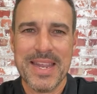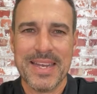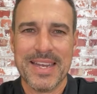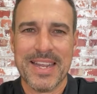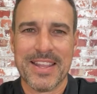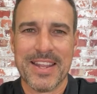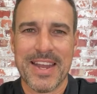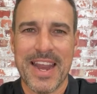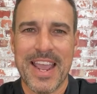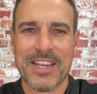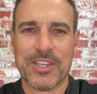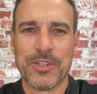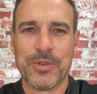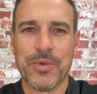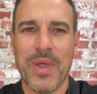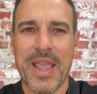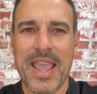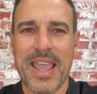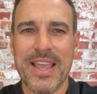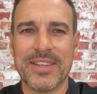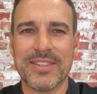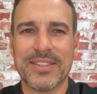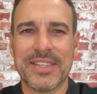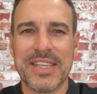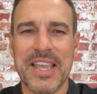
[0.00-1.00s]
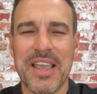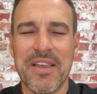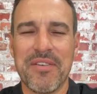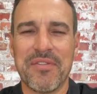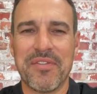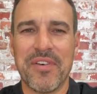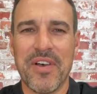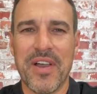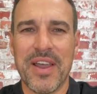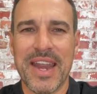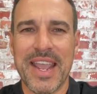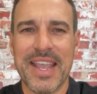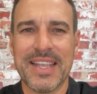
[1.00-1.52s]
Now, the National Housing
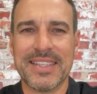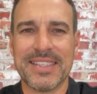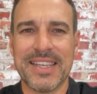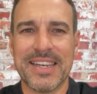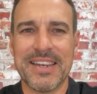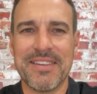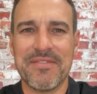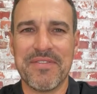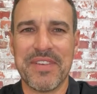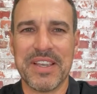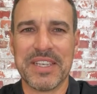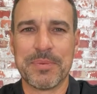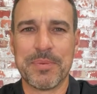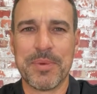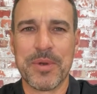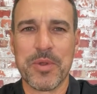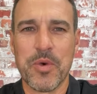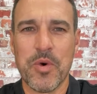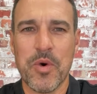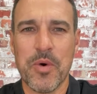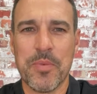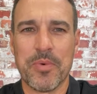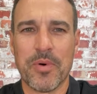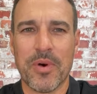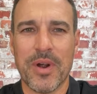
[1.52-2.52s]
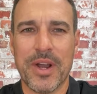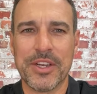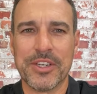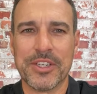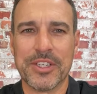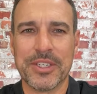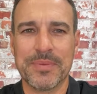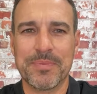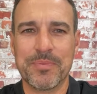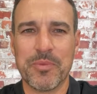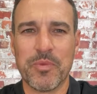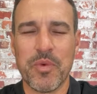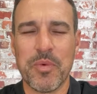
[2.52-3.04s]
Finance and Investment
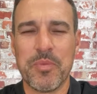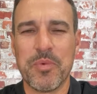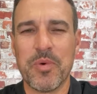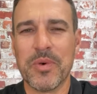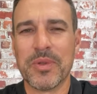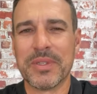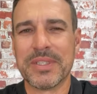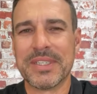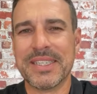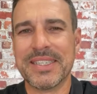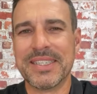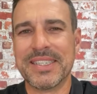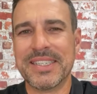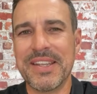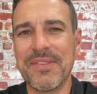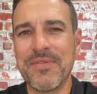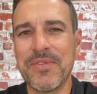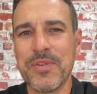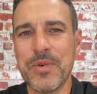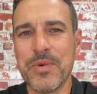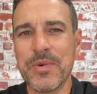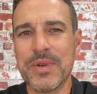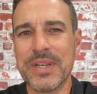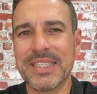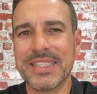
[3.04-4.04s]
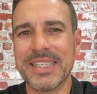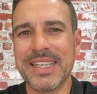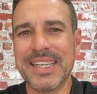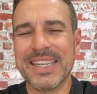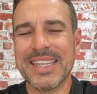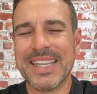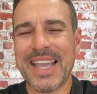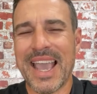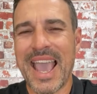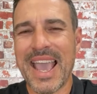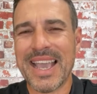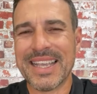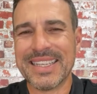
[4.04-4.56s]
Corporation report says difficulties
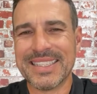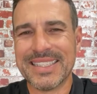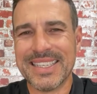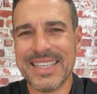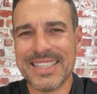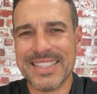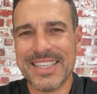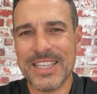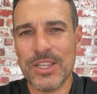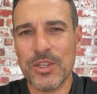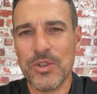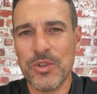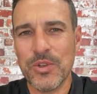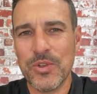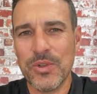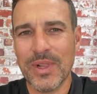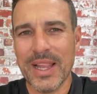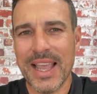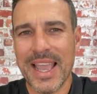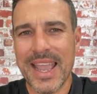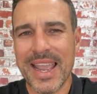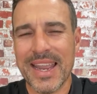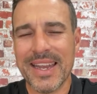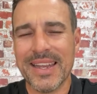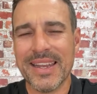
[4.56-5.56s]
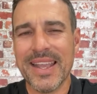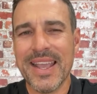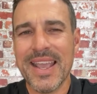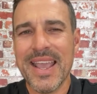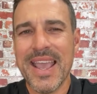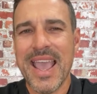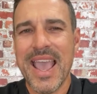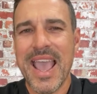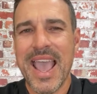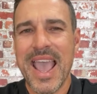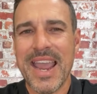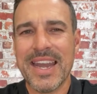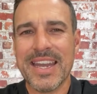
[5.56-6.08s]
in accessing new land
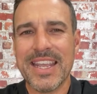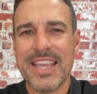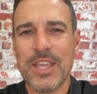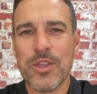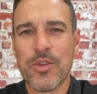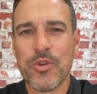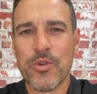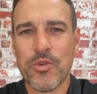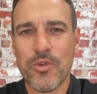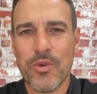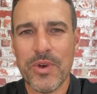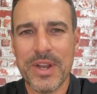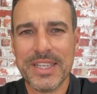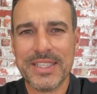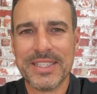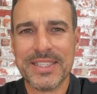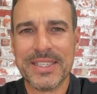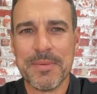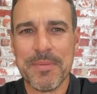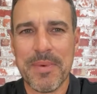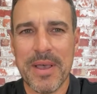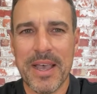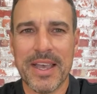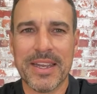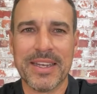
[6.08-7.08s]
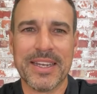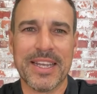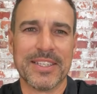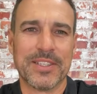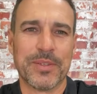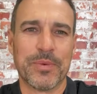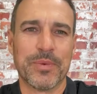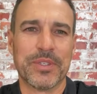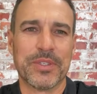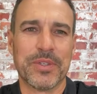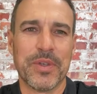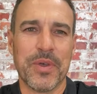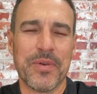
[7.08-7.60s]
and increased demand as
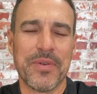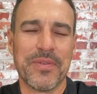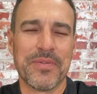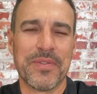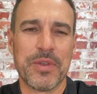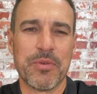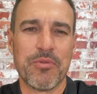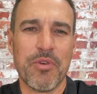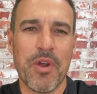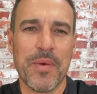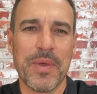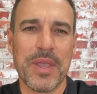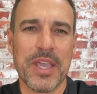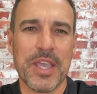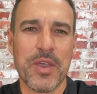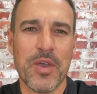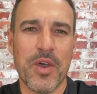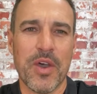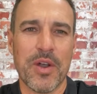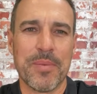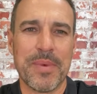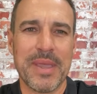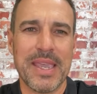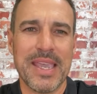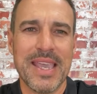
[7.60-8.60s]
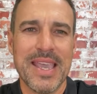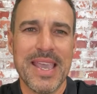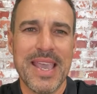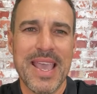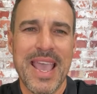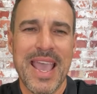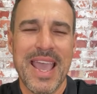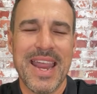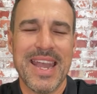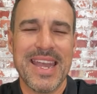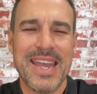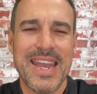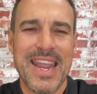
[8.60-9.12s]
a result of the growing economy
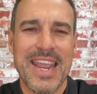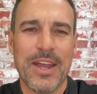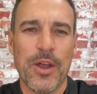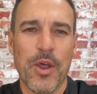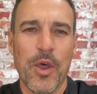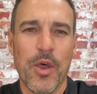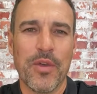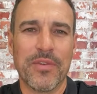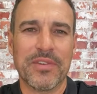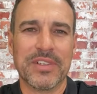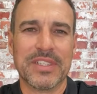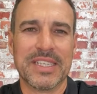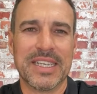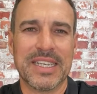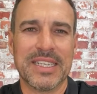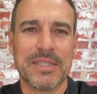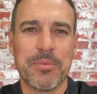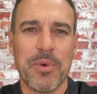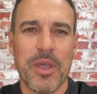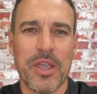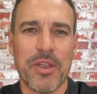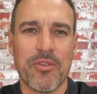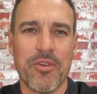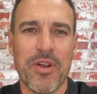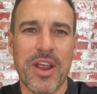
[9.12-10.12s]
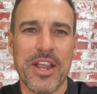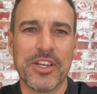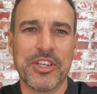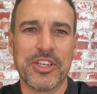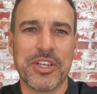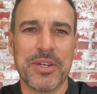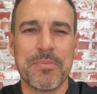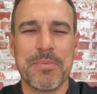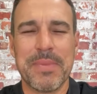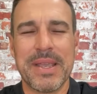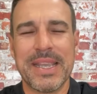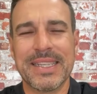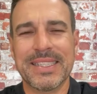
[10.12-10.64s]
and net overseas
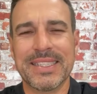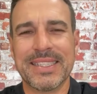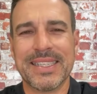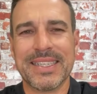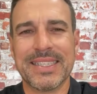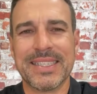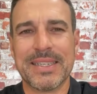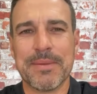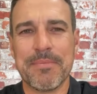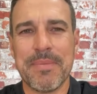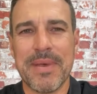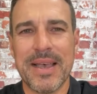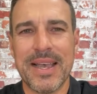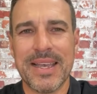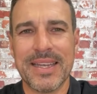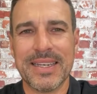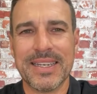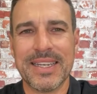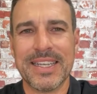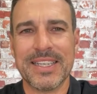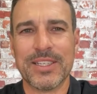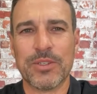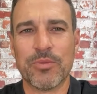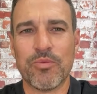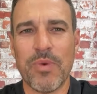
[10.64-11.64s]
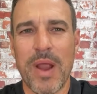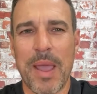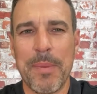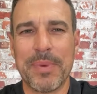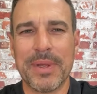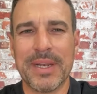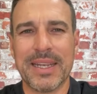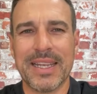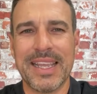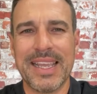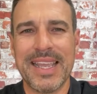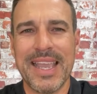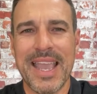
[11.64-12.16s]
migration means demand is
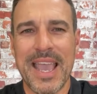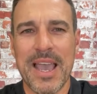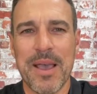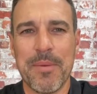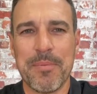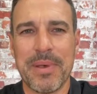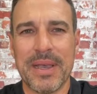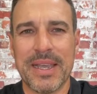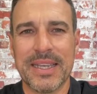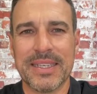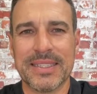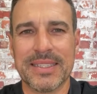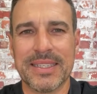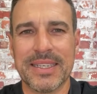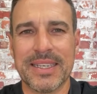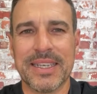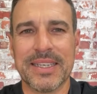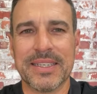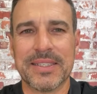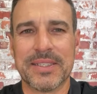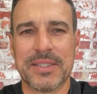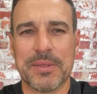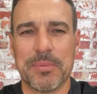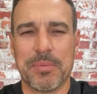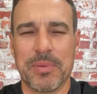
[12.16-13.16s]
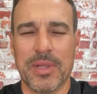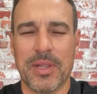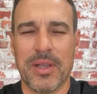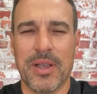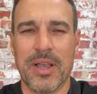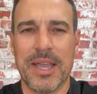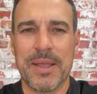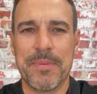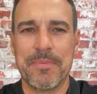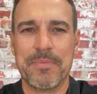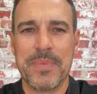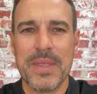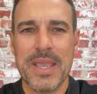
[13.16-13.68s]
rapidly outpacing
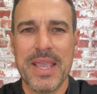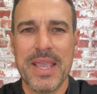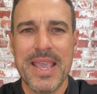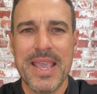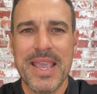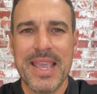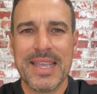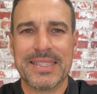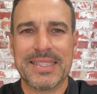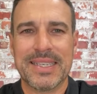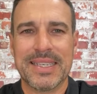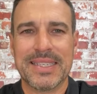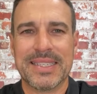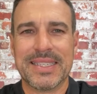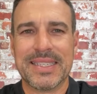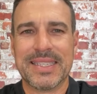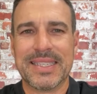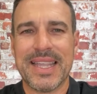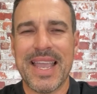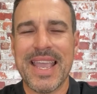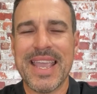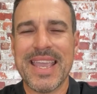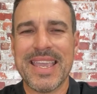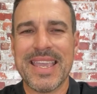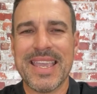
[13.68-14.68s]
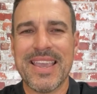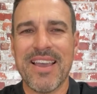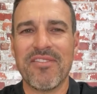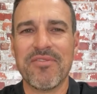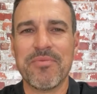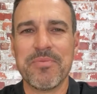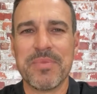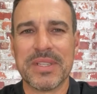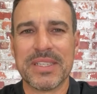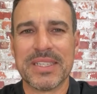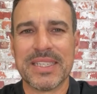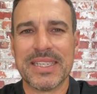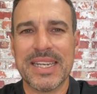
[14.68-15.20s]
supply. It says state
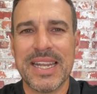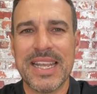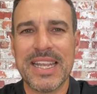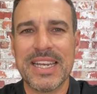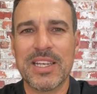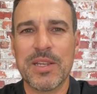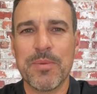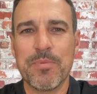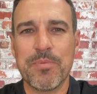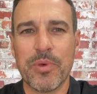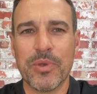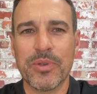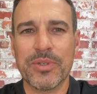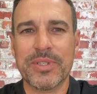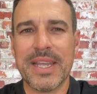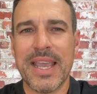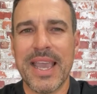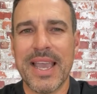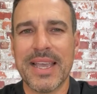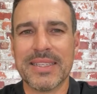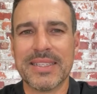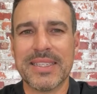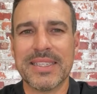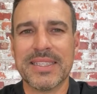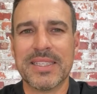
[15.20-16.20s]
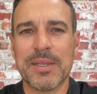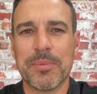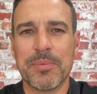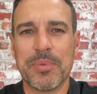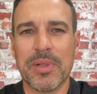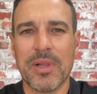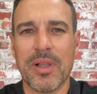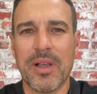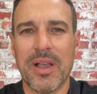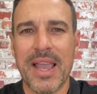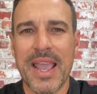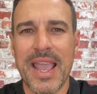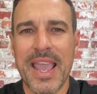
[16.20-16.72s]
governments need to boost housing
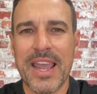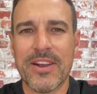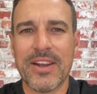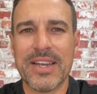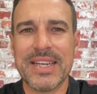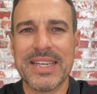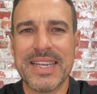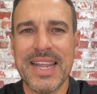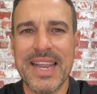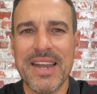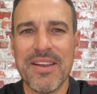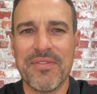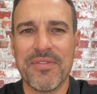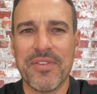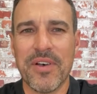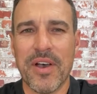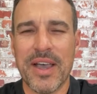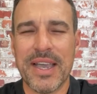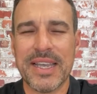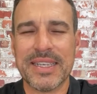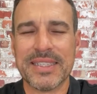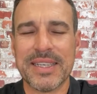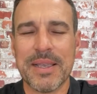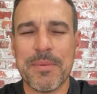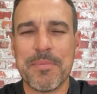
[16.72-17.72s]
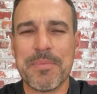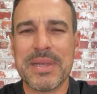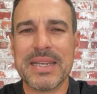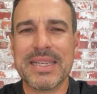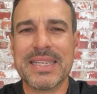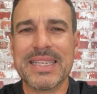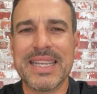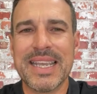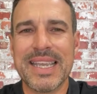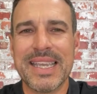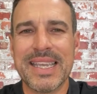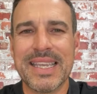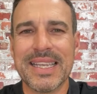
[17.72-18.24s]
supply and identifies
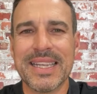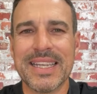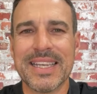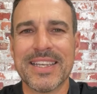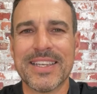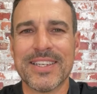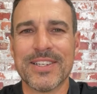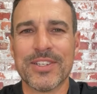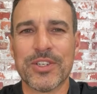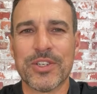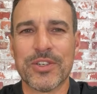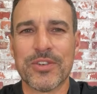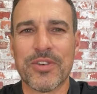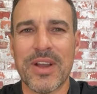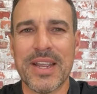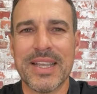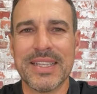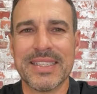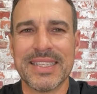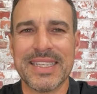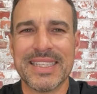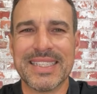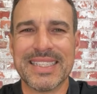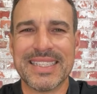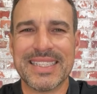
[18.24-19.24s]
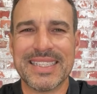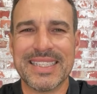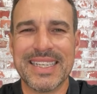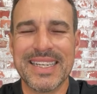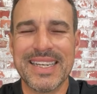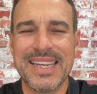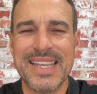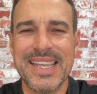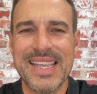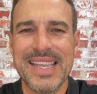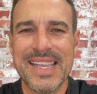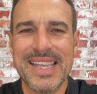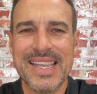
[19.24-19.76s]
particular constraints in
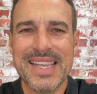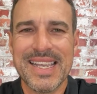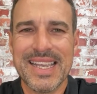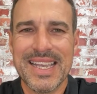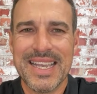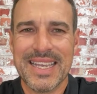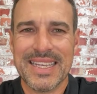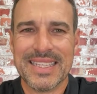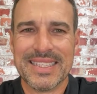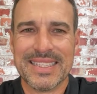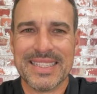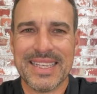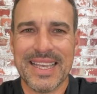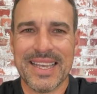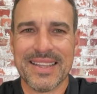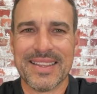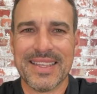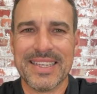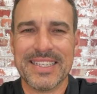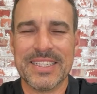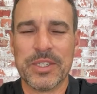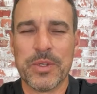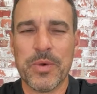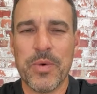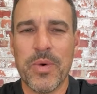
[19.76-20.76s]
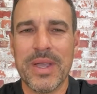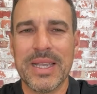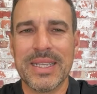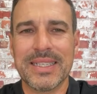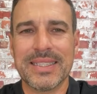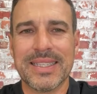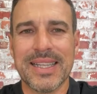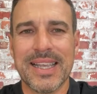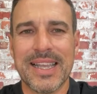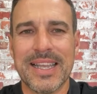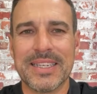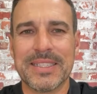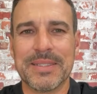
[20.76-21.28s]
Sydney and southeast
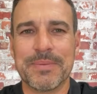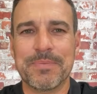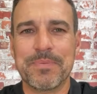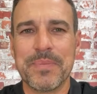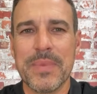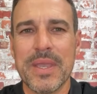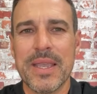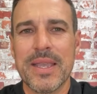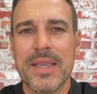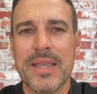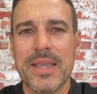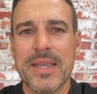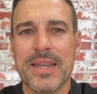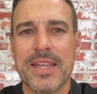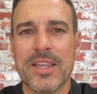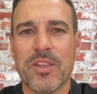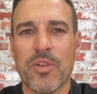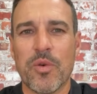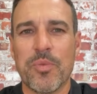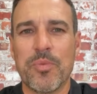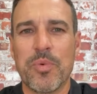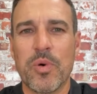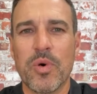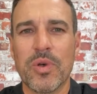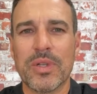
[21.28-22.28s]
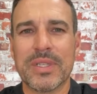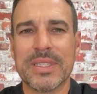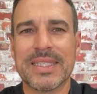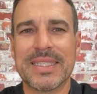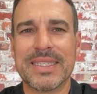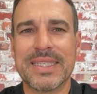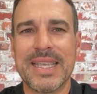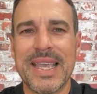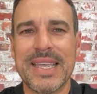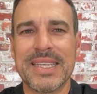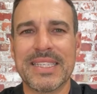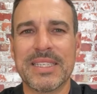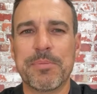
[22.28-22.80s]
Queensland. Now, the report
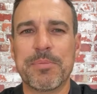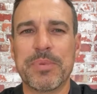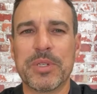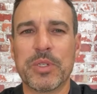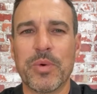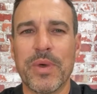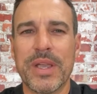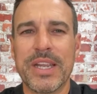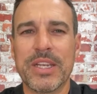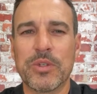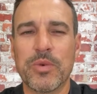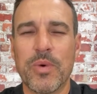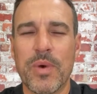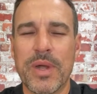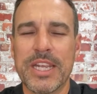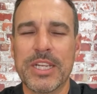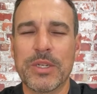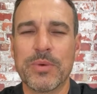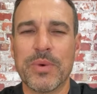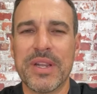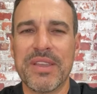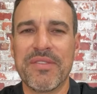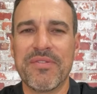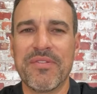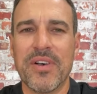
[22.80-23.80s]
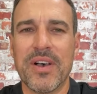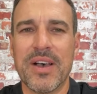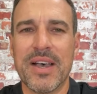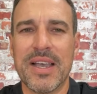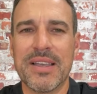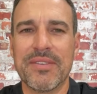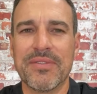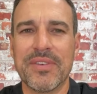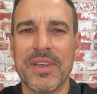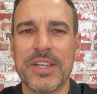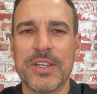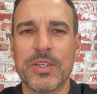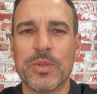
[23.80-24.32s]
says between
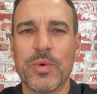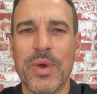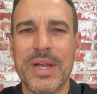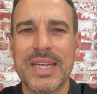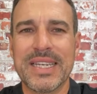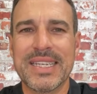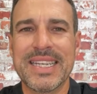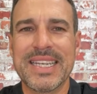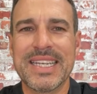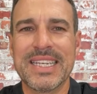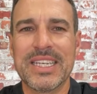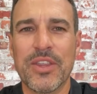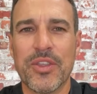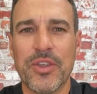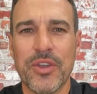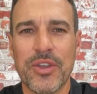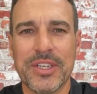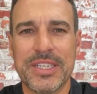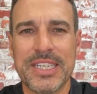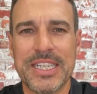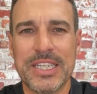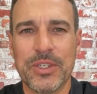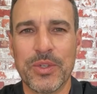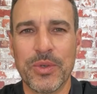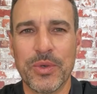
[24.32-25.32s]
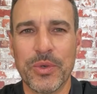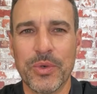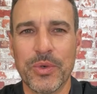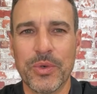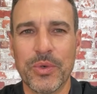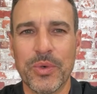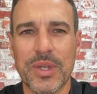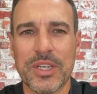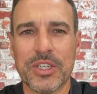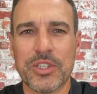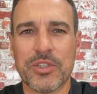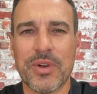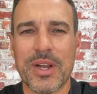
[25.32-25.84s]
2025 and
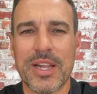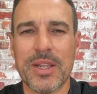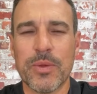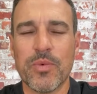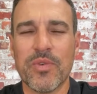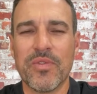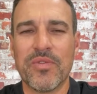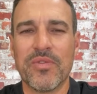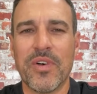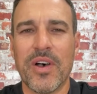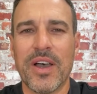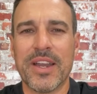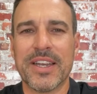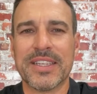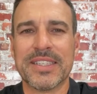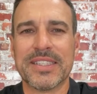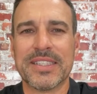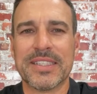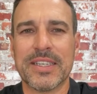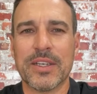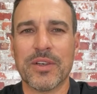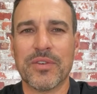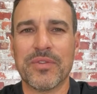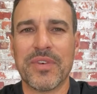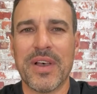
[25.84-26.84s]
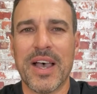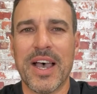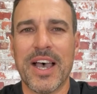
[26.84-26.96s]
2032, Australia will find itself